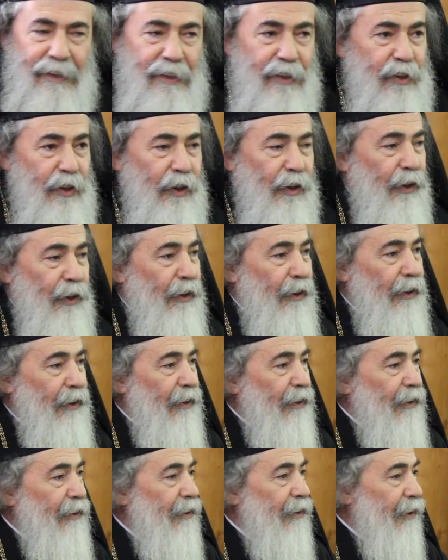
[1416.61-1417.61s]

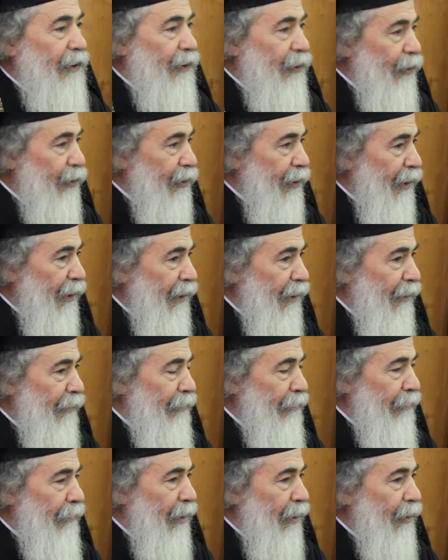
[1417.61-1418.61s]
So
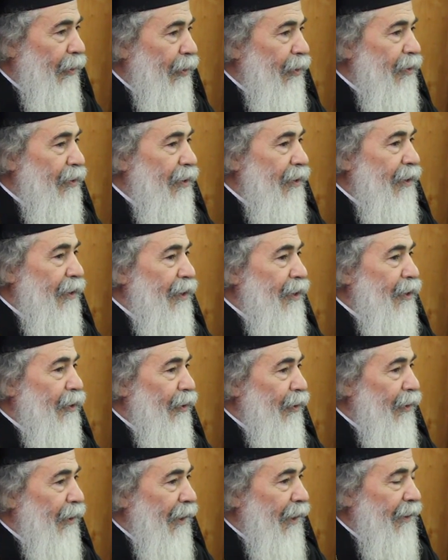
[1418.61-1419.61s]
Jerusalem, because it is
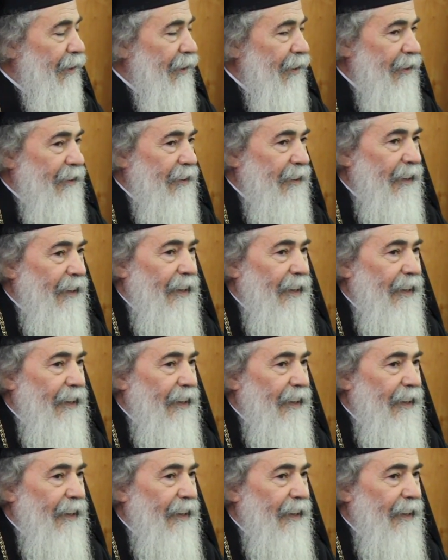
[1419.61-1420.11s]
connected